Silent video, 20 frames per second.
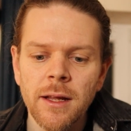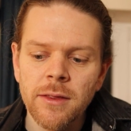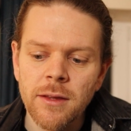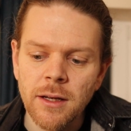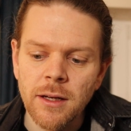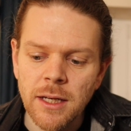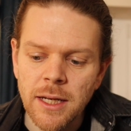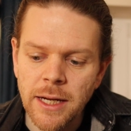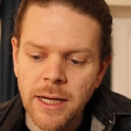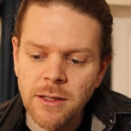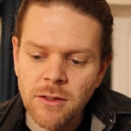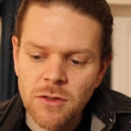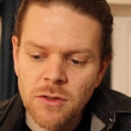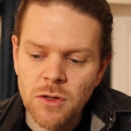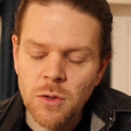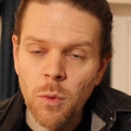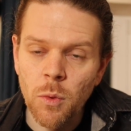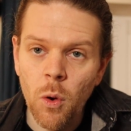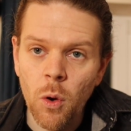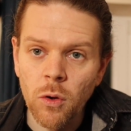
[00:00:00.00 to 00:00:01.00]
The links
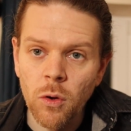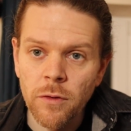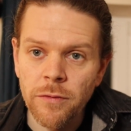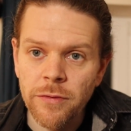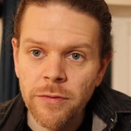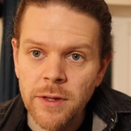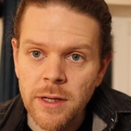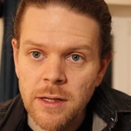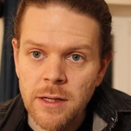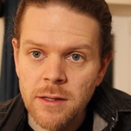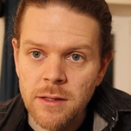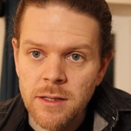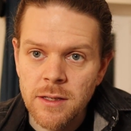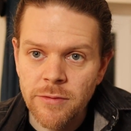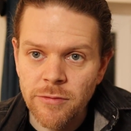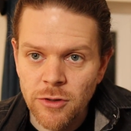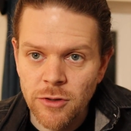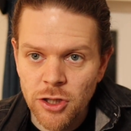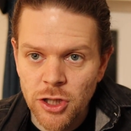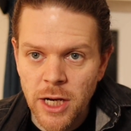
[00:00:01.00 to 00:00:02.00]
to all of these
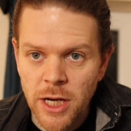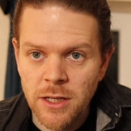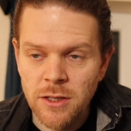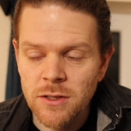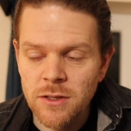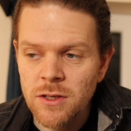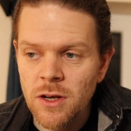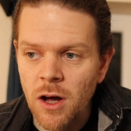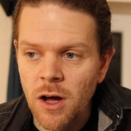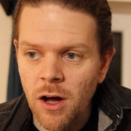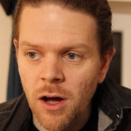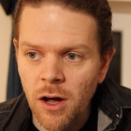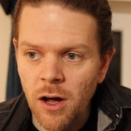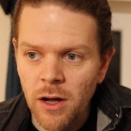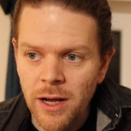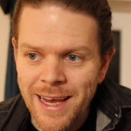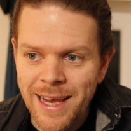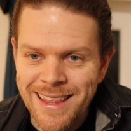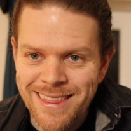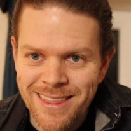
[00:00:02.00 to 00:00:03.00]
different shaders
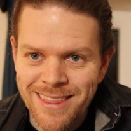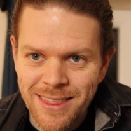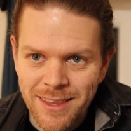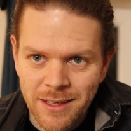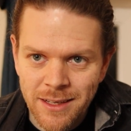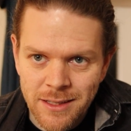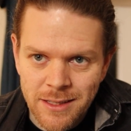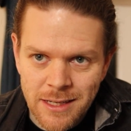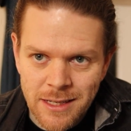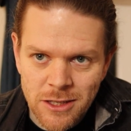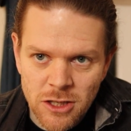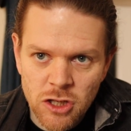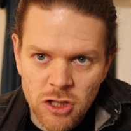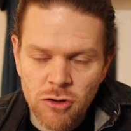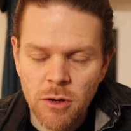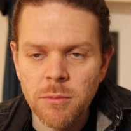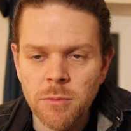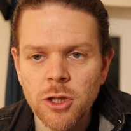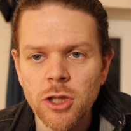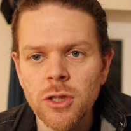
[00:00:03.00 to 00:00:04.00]
are in the
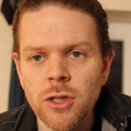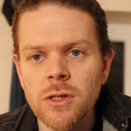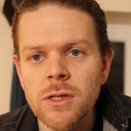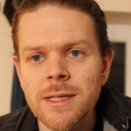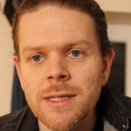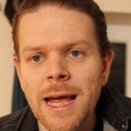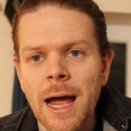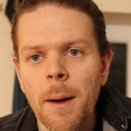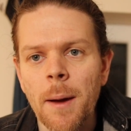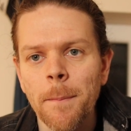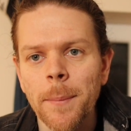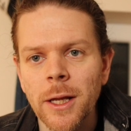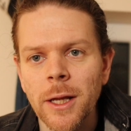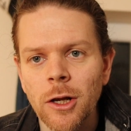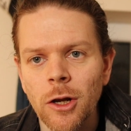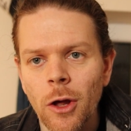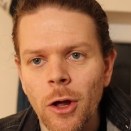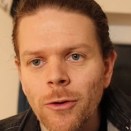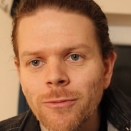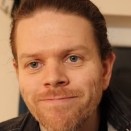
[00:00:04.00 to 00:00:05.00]
description down
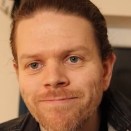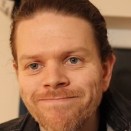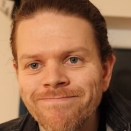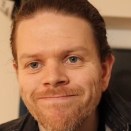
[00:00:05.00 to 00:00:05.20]
below.